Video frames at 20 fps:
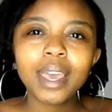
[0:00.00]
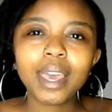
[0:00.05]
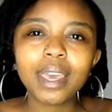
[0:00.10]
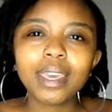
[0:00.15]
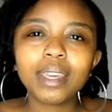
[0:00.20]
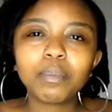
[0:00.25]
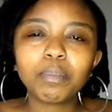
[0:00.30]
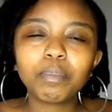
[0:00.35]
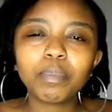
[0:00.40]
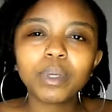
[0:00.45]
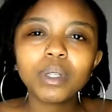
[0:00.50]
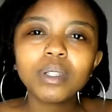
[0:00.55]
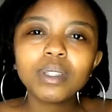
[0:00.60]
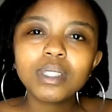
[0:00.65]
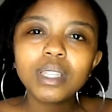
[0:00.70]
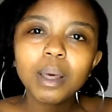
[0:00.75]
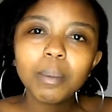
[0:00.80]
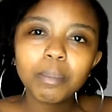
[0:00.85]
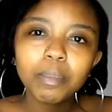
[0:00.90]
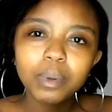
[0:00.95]
it builds
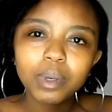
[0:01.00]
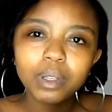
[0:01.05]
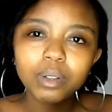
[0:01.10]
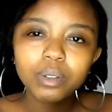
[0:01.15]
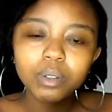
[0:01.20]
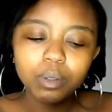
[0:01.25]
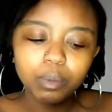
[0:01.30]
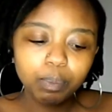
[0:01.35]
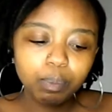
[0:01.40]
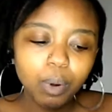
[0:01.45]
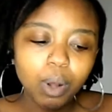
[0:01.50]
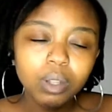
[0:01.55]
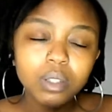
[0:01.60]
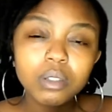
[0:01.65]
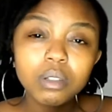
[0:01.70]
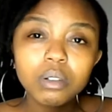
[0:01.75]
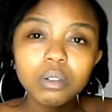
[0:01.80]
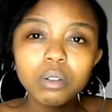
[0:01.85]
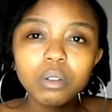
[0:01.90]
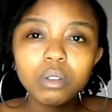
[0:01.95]
up little
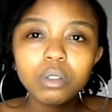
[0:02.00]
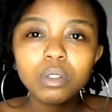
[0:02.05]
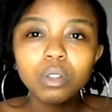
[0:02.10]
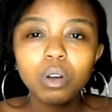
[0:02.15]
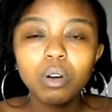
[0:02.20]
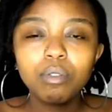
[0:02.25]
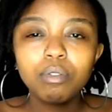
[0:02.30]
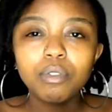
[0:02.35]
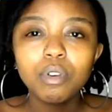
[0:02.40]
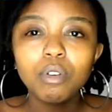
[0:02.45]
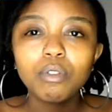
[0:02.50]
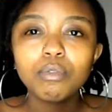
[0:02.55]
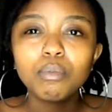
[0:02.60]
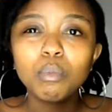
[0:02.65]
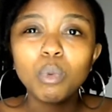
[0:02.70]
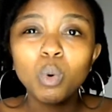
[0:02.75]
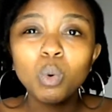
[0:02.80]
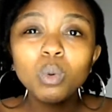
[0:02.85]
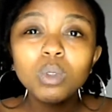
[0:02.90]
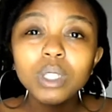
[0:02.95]
particles of
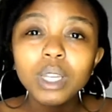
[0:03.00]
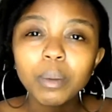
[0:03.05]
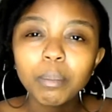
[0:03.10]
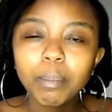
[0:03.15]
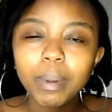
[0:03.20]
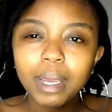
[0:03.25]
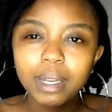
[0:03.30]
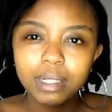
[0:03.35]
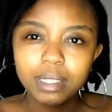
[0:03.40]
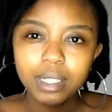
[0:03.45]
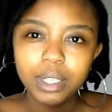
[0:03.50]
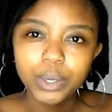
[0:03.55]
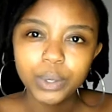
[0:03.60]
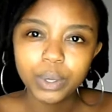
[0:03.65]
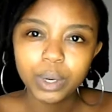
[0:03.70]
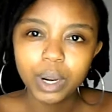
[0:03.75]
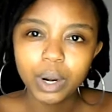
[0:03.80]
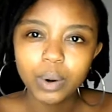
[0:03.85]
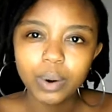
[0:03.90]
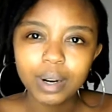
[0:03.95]
mold and
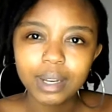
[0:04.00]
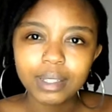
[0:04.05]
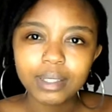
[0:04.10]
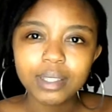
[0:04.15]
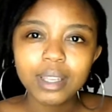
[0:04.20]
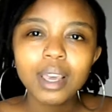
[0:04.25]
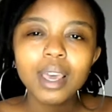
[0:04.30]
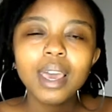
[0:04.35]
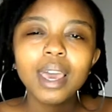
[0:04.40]
bacteria, right?